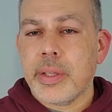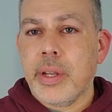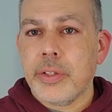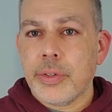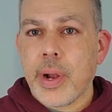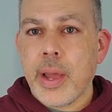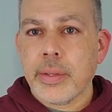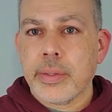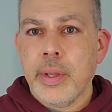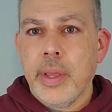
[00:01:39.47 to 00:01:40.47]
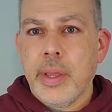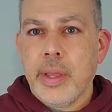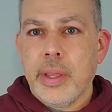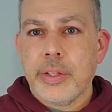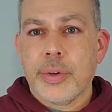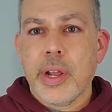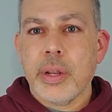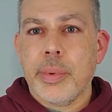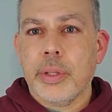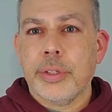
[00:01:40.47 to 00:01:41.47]
in its tracks is trying to
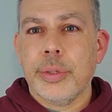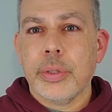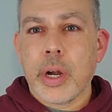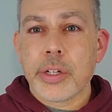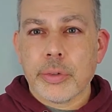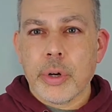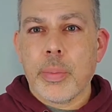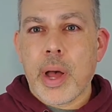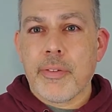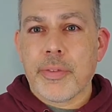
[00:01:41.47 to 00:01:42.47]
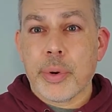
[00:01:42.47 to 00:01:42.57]
build too large a robot for